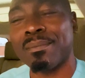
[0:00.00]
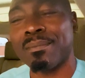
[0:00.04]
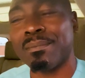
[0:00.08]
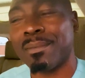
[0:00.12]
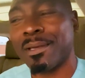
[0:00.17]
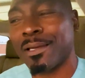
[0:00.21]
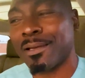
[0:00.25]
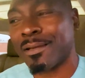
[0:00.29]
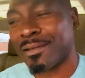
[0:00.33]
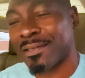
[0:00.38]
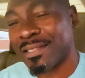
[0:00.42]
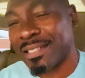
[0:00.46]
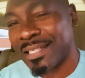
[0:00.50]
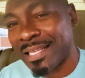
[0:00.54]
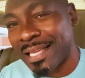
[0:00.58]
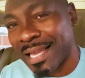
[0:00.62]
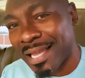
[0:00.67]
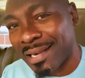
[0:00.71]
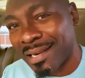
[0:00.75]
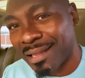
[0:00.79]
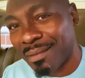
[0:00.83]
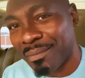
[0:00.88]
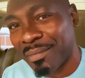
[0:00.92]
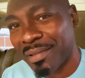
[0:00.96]
Because the
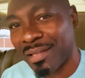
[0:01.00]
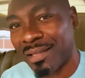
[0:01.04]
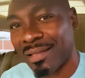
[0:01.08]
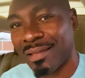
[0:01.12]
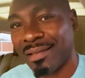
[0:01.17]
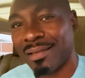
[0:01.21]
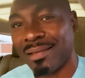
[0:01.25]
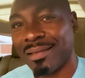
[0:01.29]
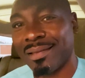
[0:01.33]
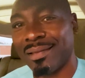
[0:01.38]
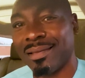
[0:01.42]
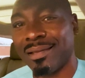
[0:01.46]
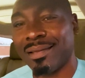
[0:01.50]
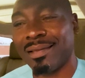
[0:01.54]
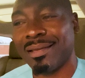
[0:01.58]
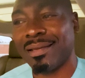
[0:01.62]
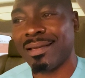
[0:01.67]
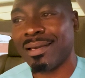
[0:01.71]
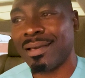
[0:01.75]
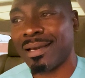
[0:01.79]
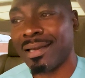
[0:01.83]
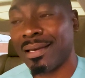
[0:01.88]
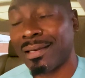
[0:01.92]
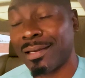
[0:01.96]
enemy
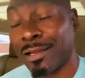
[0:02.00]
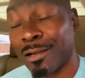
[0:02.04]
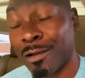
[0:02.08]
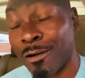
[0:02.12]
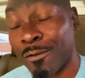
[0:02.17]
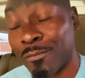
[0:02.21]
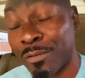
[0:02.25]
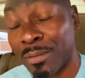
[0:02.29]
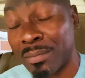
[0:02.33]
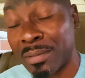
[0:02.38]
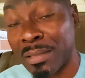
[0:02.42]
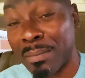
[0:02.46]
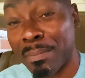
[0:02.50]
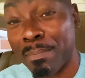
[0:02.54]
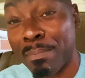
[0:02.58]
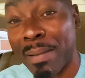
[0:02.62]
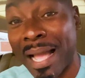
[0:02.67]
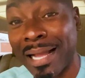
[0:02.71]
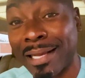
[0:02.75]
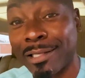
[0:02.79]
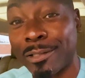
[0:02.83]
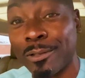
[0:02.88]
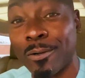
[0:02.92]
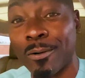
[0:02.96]
had come from the
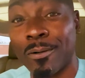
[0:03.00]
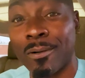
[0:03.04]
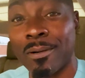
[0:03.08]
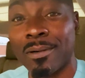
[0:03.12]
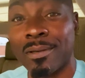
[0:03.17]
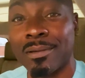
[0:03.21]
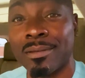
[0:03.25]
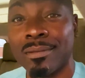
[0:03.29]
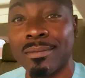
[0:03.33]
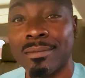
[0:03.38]
back door